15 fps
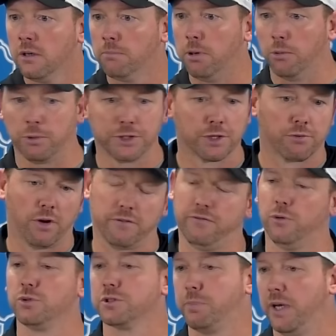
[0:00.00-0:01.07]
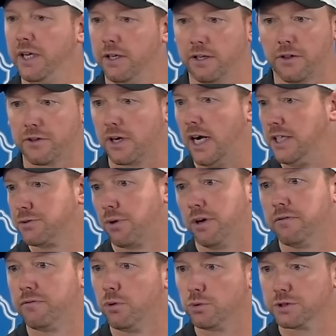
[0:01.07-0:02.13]
But when you're running full speed and another guy's
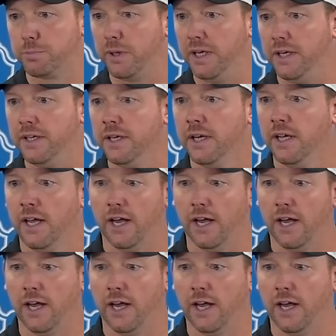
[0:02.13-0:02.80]
running full speed